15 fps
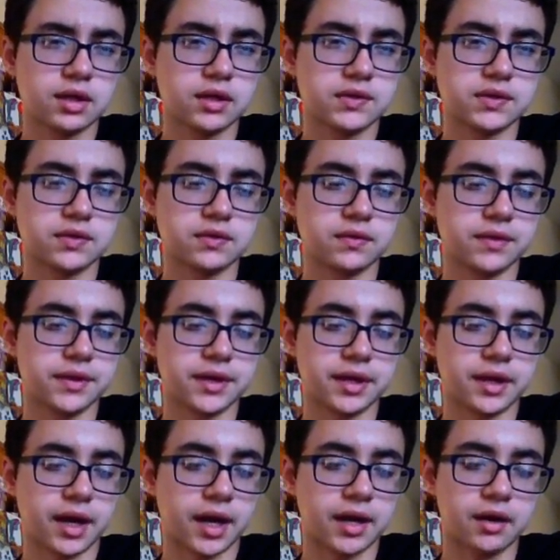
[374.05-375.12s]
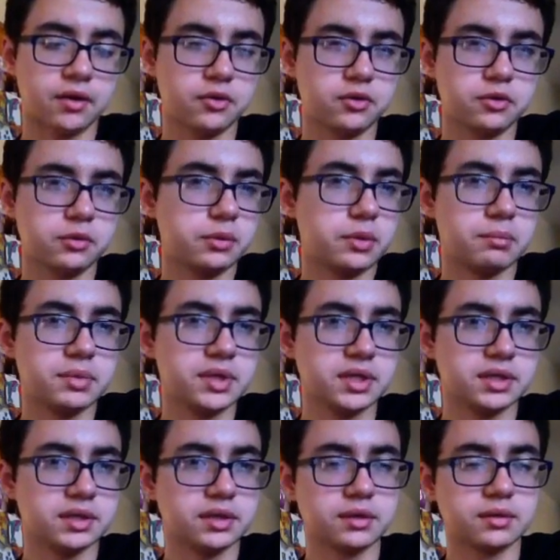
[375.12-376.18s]
So then I don't know who it would
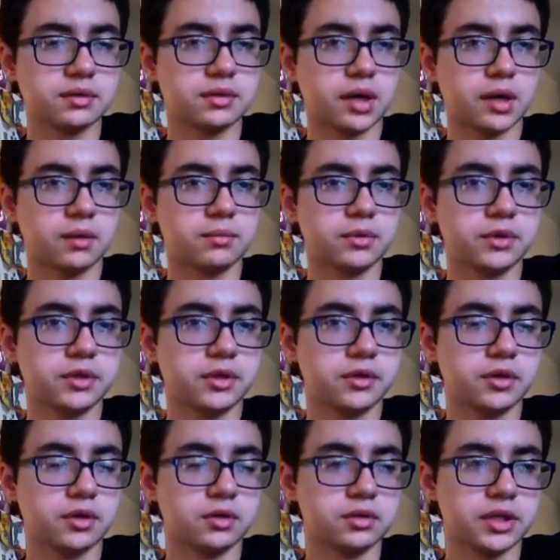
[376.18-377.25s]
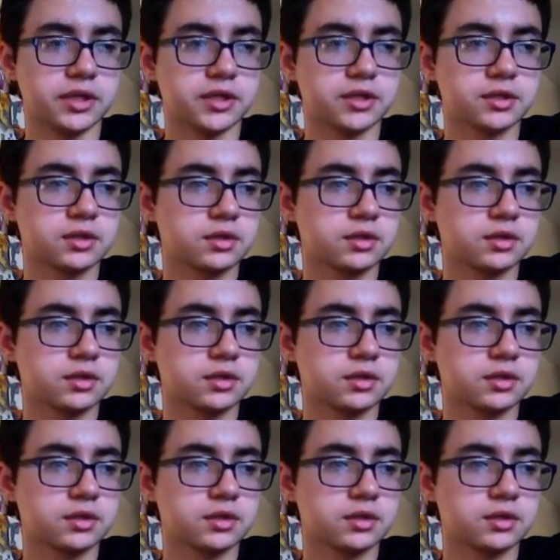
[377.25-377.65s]
be. I really don't know.